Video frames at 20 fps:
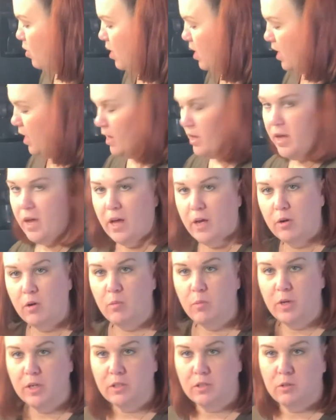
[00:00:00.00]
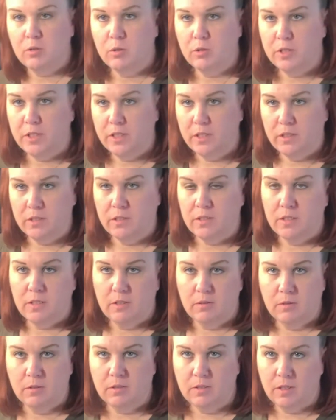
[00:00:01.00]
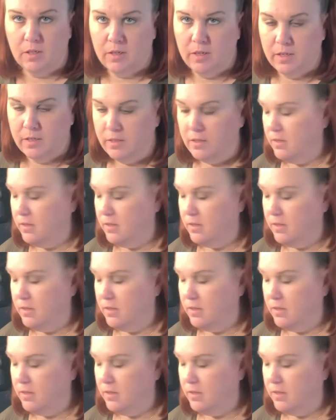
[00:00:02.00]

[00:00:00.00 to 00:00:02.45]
I had all my tortillas done.